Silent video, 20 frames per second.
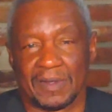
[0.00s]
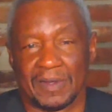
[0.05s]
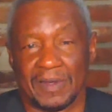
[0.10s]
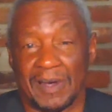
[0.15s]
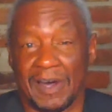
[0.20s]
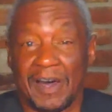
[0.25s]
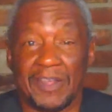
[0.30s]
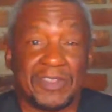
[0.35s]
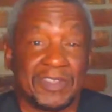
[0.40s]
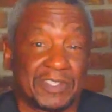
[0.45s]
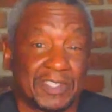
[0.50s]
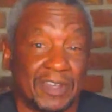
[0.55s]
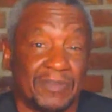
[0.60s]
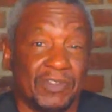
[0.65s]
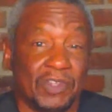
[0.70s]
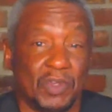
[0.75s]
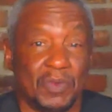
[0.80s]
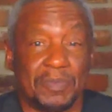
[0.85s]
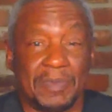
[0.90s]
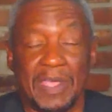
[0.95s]
Others of
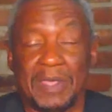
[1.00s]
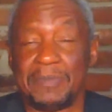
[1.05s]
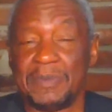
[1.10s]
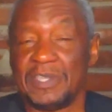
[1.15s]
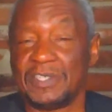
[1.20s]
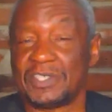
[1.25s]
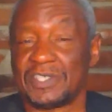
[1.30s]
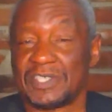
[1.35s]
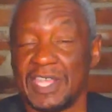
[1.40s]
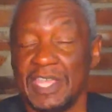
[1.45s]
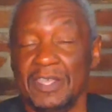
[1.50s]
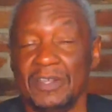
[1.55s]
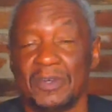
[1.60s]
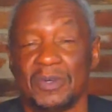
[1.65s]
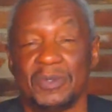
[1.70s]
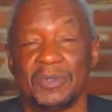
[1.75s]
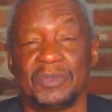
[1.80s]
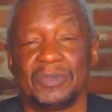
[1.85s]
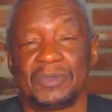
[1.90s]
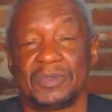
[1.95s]
you may be
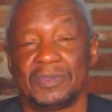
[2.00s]
single